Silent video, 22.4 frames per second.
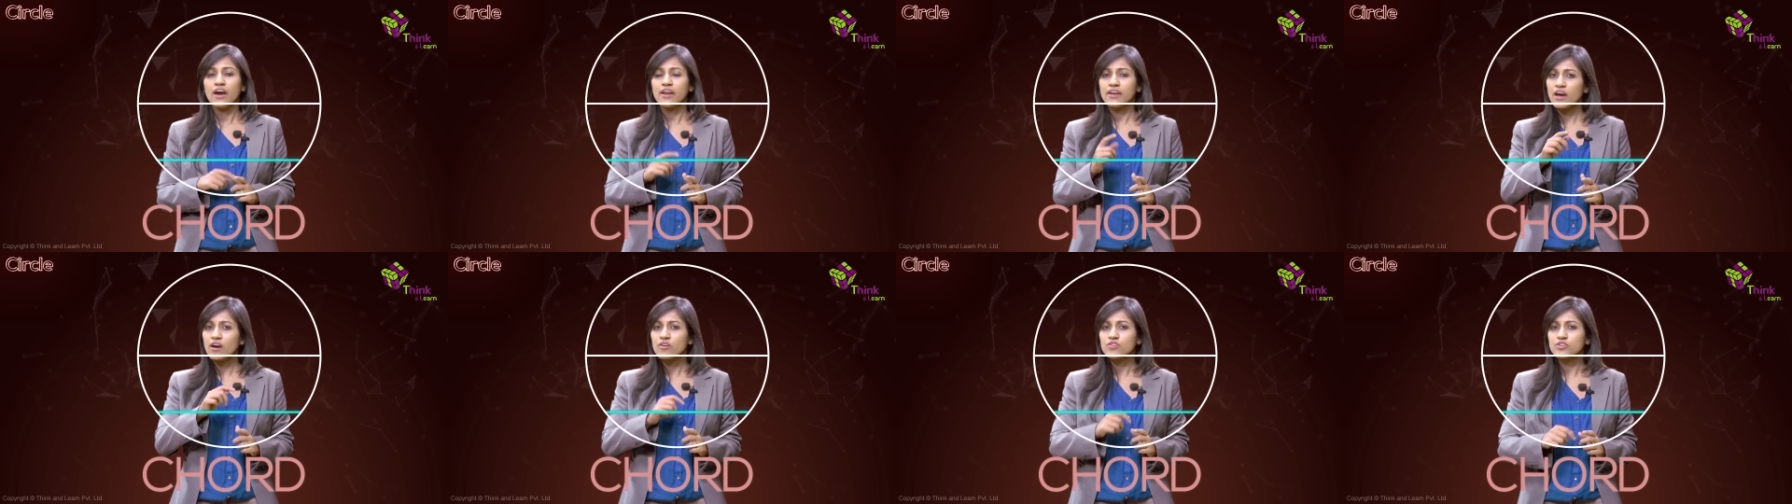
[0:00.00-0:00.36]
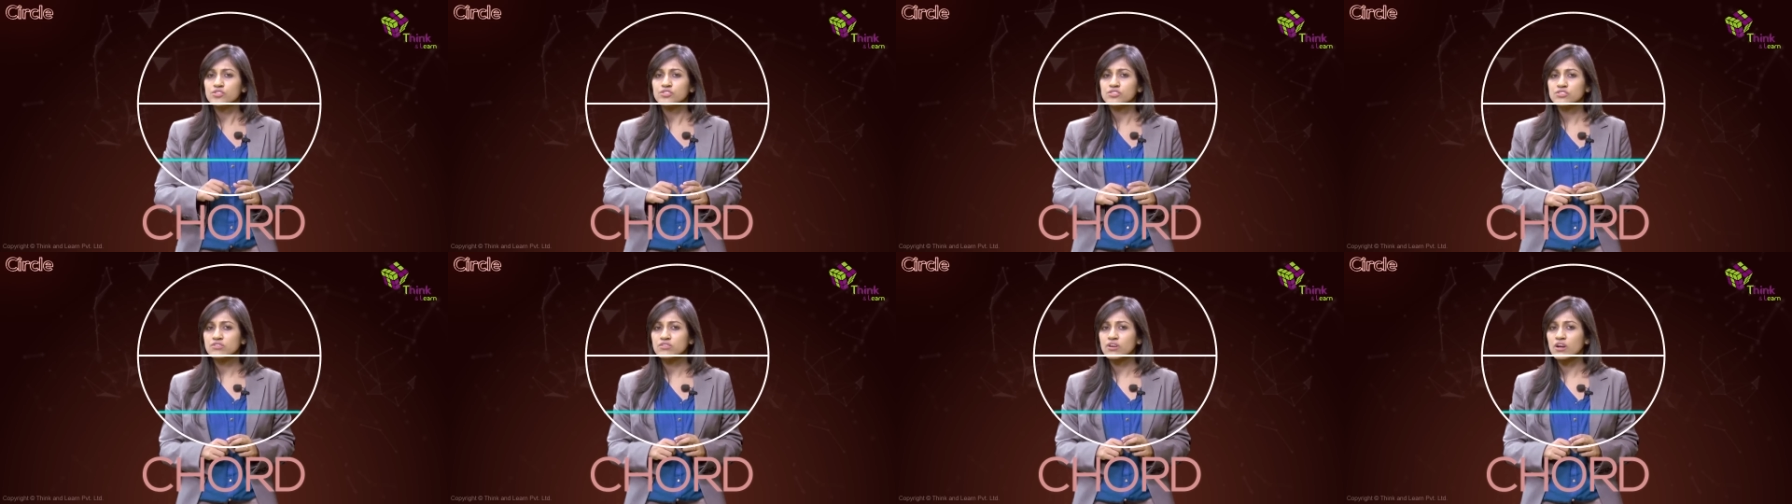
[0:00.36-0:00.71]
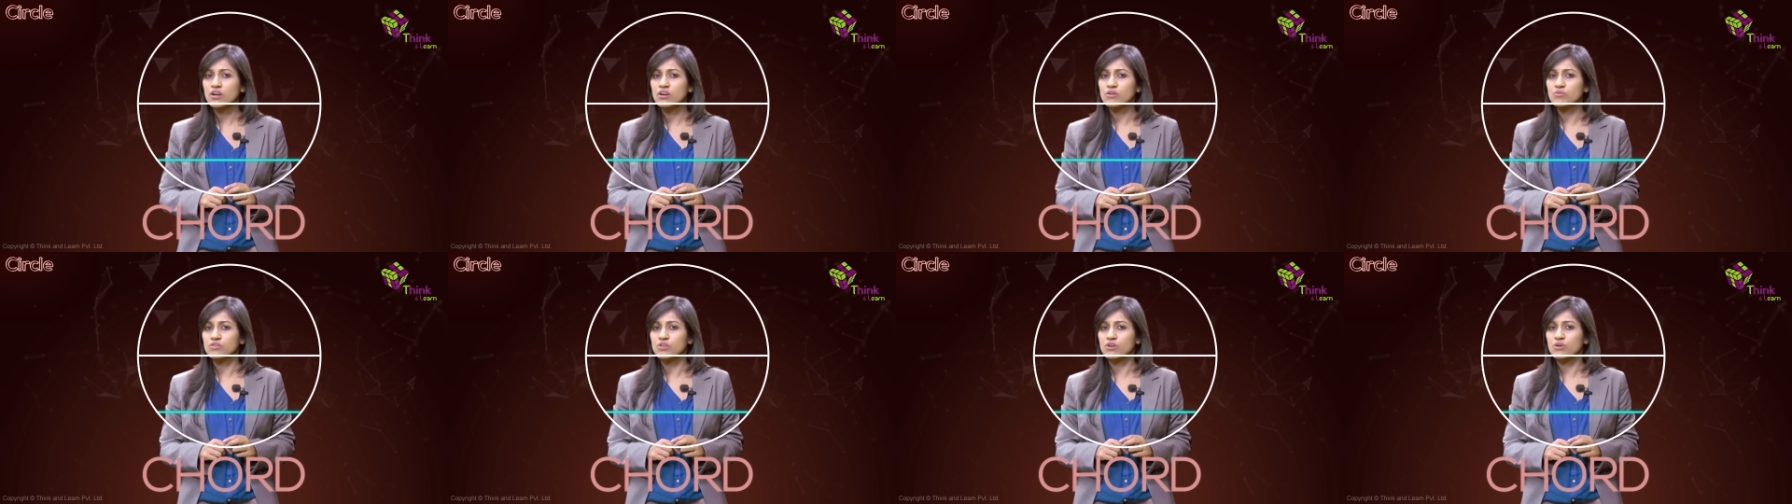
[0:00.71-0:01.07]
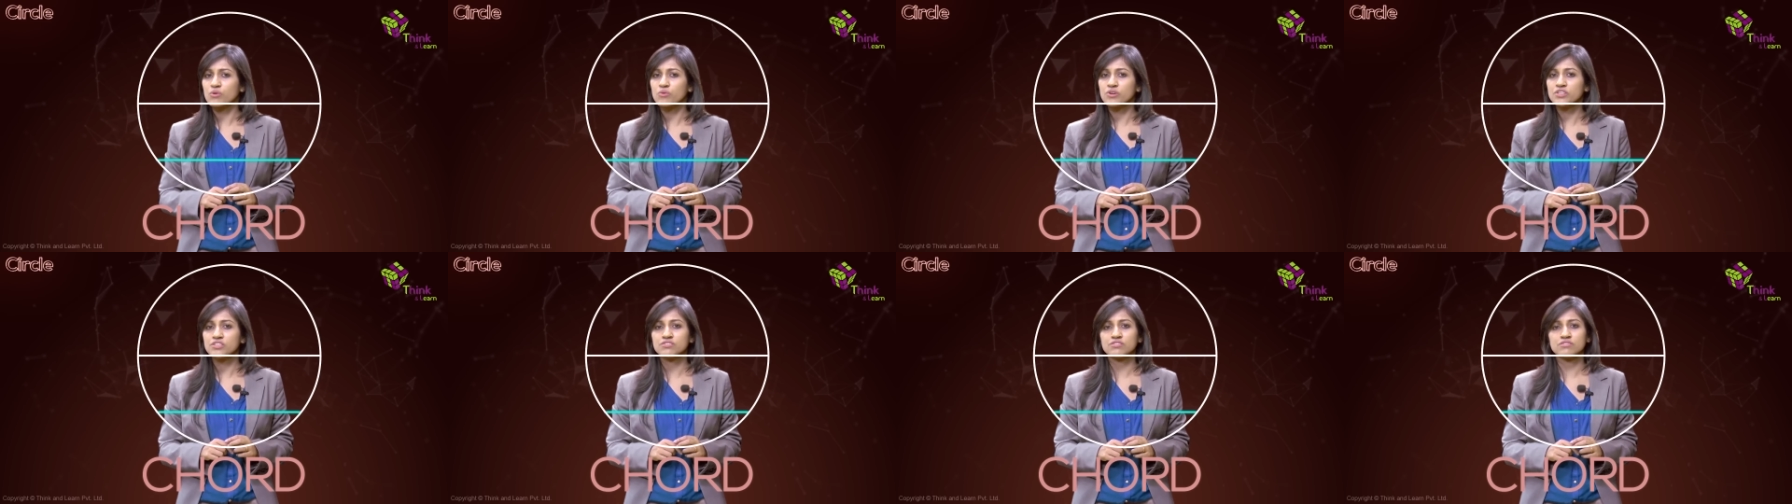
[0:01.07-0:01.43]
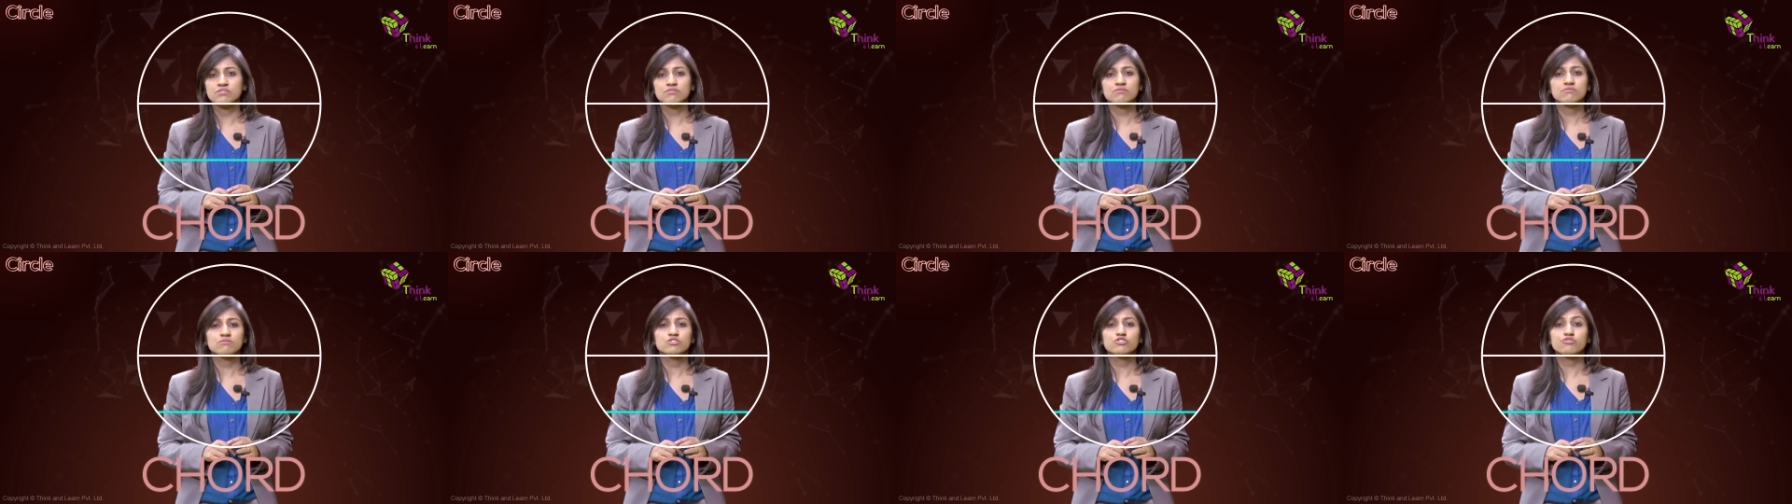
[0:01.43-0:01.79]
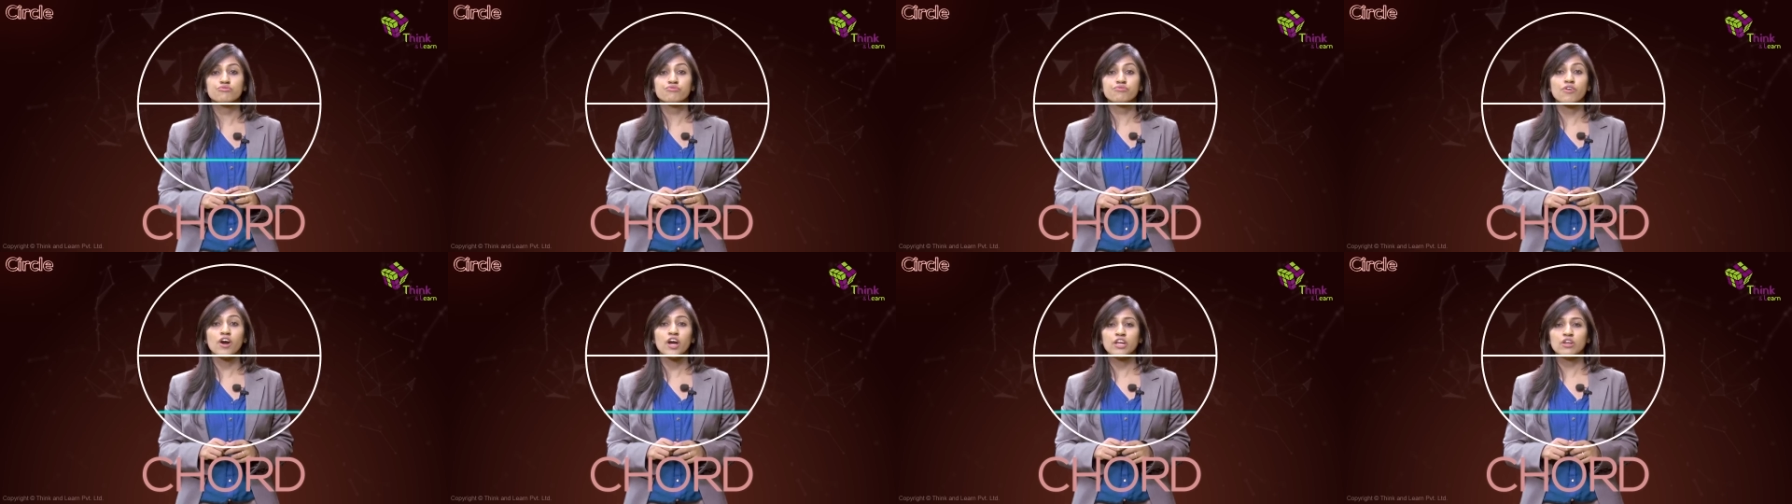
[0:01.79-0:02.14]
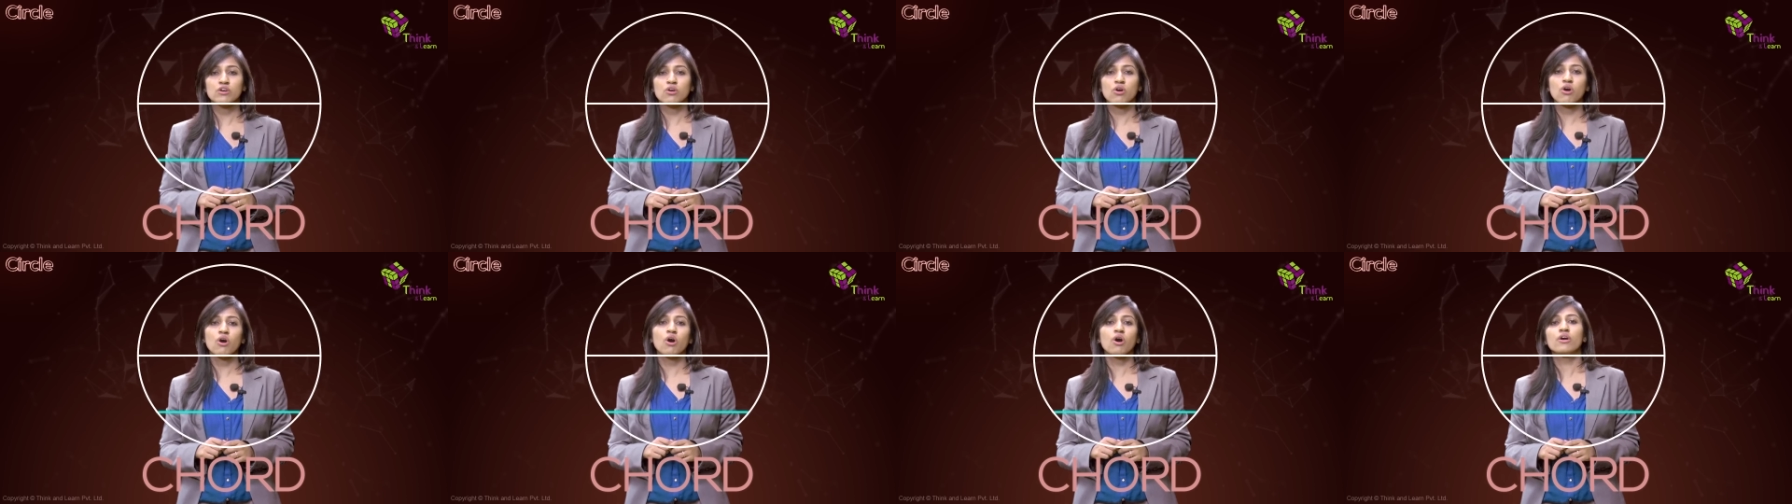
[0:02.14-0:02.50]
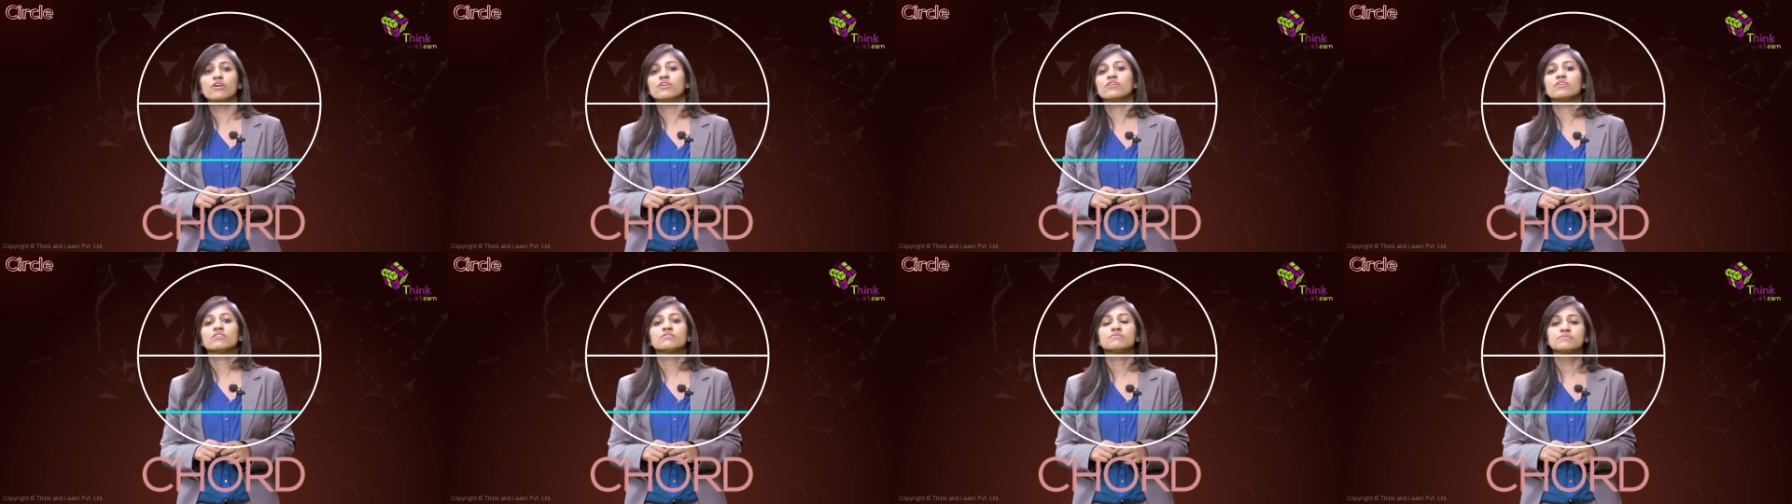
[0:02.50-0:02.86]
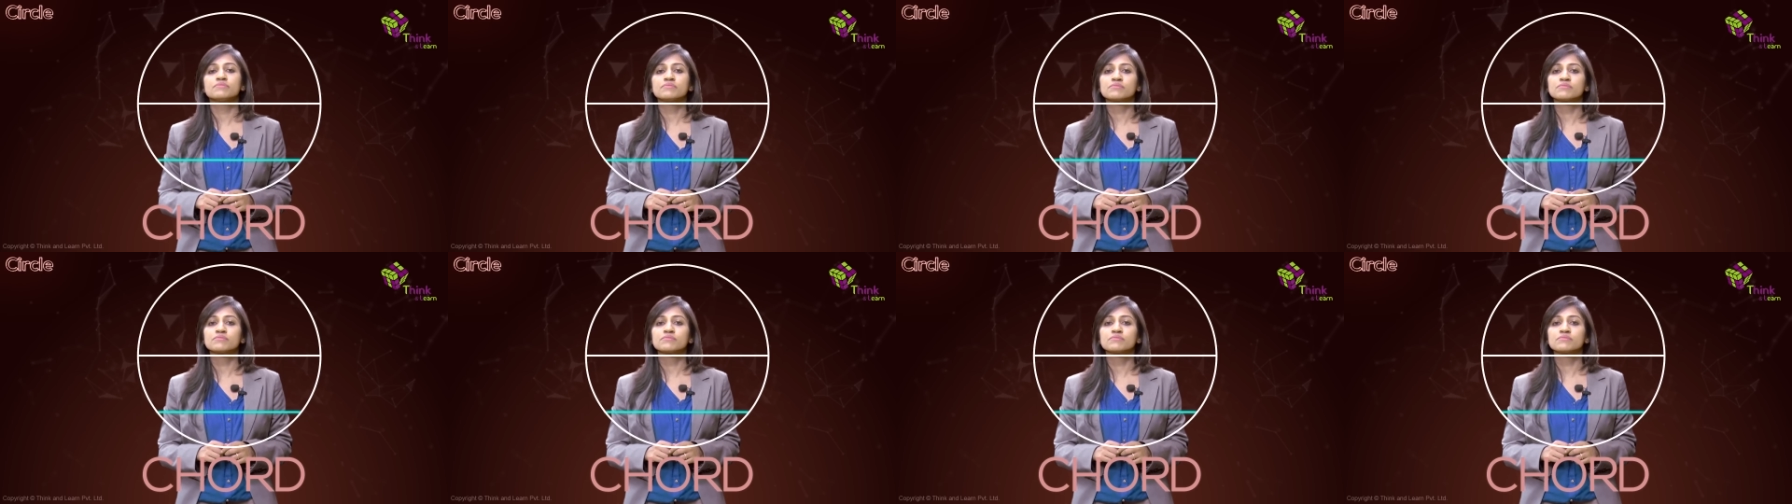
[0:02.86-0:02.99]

And now you're struck with the question, define a chord.